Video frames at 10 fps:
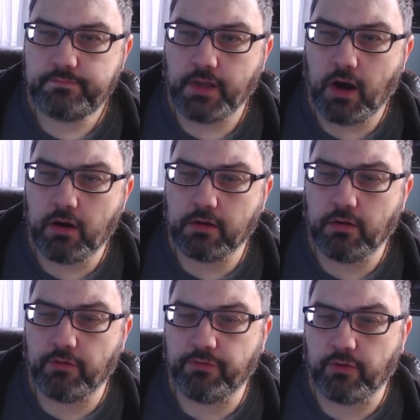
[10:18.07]

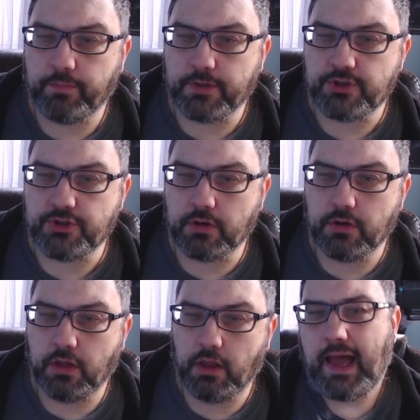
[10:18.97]
article from the
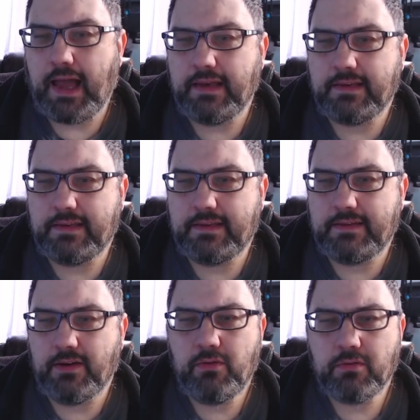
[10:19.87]
journal. I
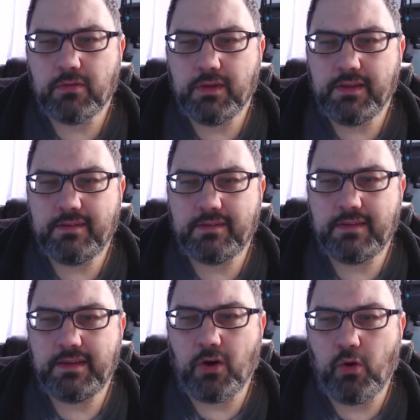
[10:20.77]
don't really
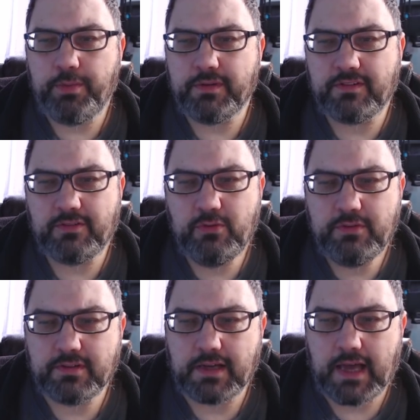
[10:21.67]
see
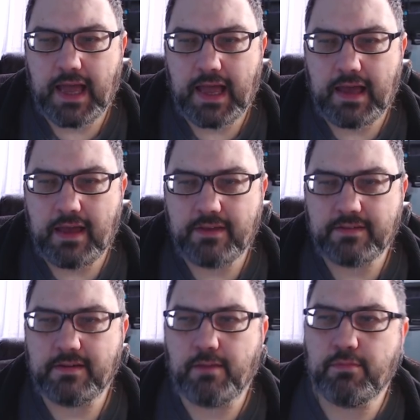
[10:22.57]
OpenSUSE
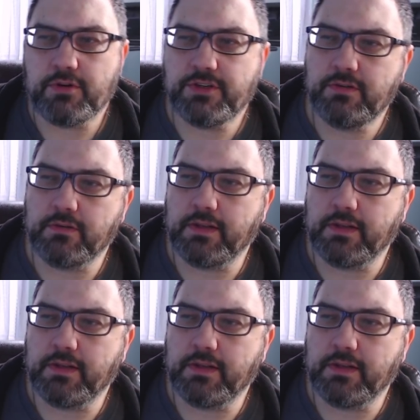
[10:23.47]
as number two.